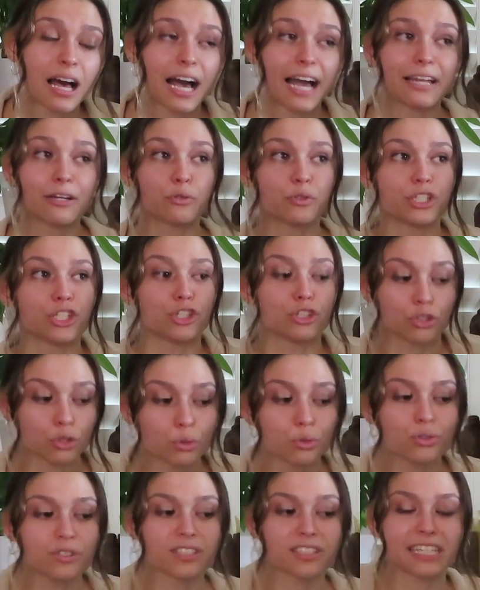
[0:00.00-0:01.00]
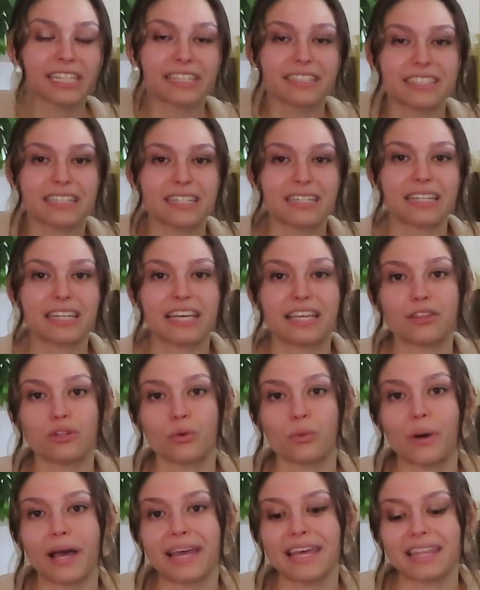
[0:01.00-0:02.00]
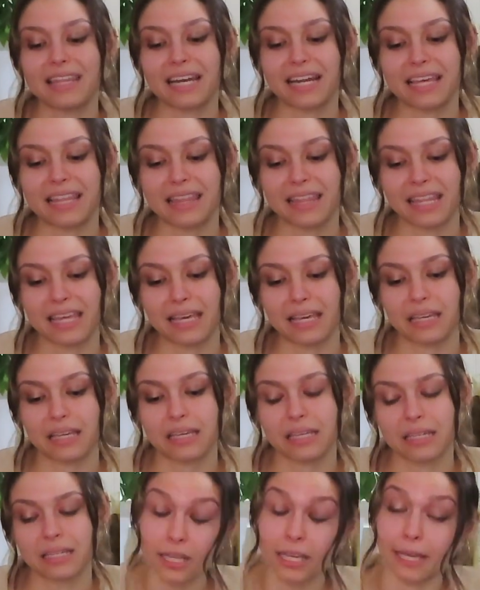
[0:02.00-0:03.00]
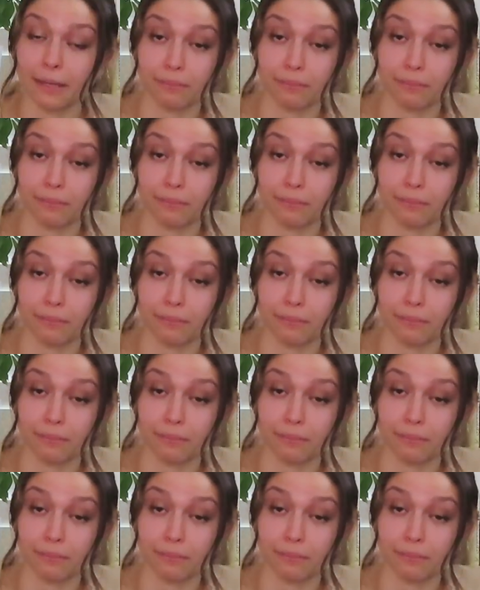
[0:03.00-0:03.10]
I don't use LinkedIn in the way that I think